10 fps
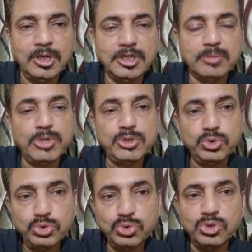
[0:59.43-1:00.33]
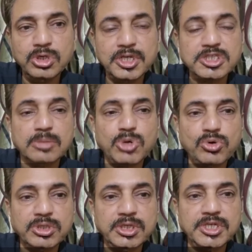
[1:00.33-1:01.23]
Number two rule is
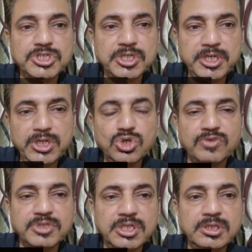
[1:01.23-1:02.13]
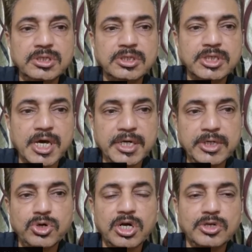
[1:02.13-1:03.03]
about the screening of the target
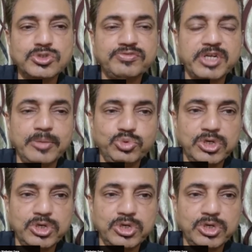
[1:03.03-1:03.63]
organs of type 2